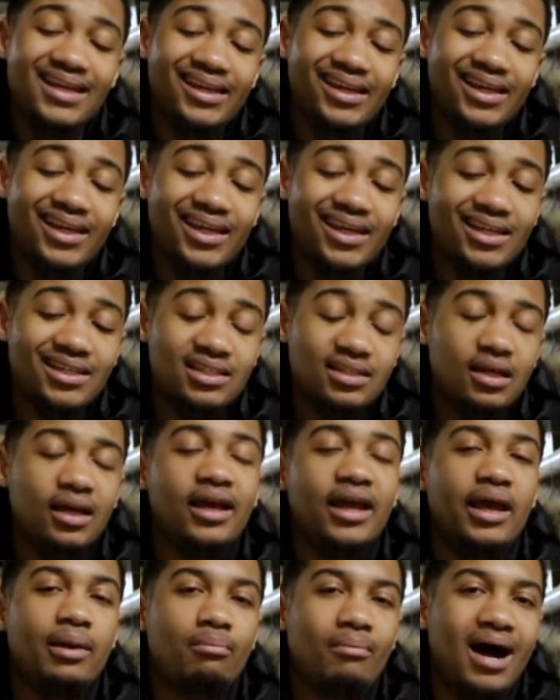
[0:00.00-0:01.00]
is,
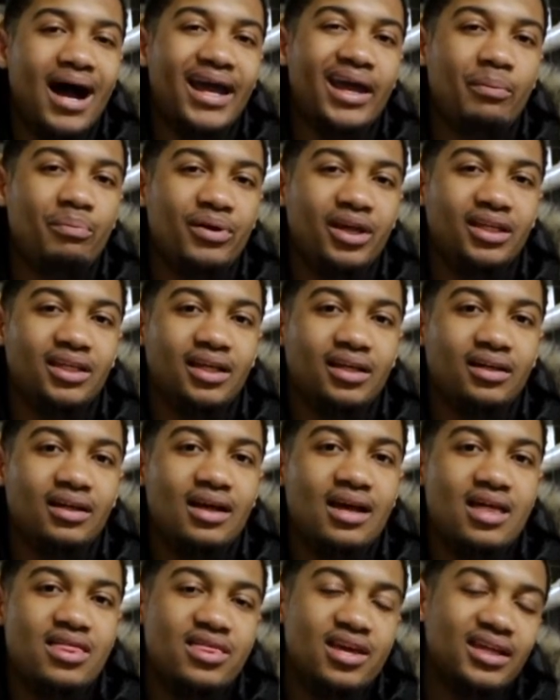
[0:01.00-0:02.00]
in my opinion,
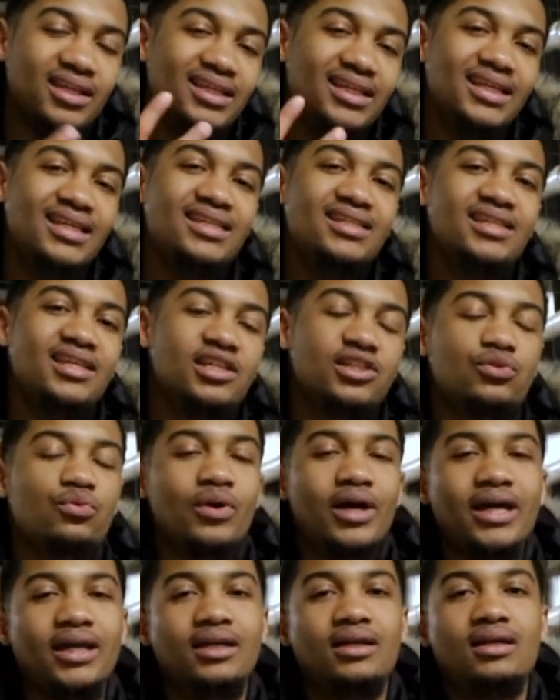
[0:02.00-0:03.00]
the easiest
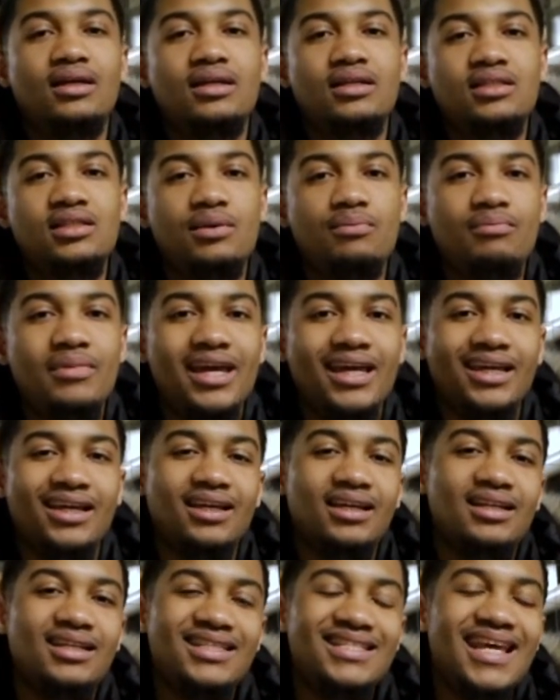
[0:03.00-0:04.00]
way to make
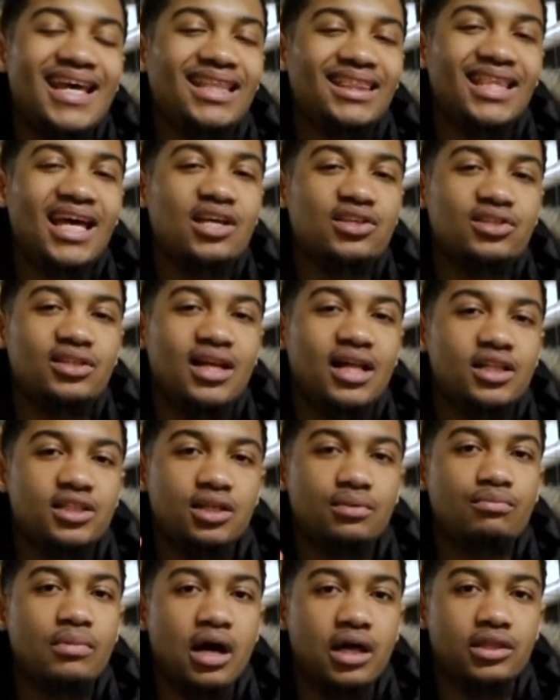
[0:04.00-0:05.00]
$10,000
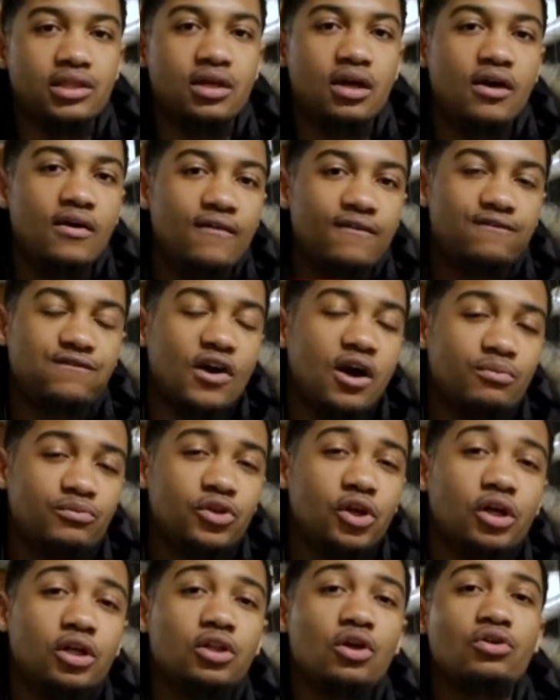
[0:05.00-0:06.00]
a month from
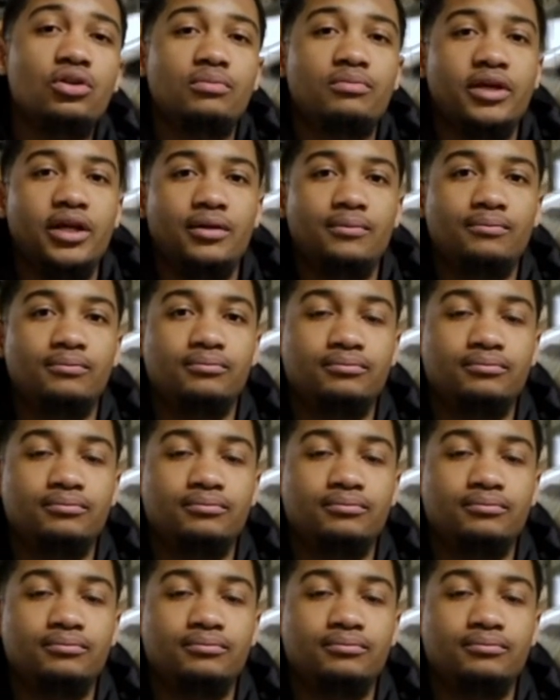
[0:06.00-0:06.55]
your clothing brand.